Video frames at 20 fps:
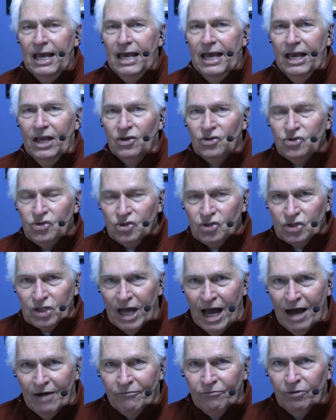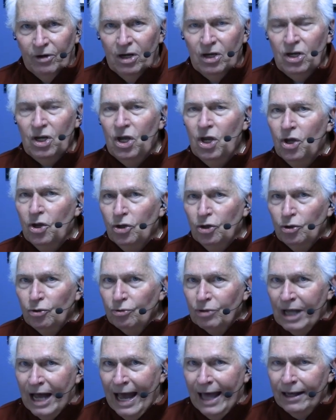is sovereign
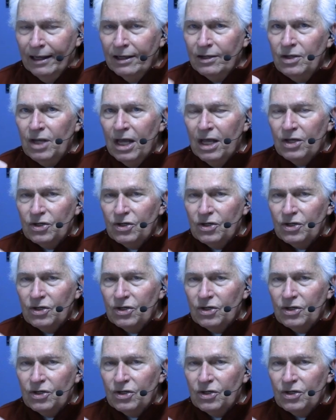United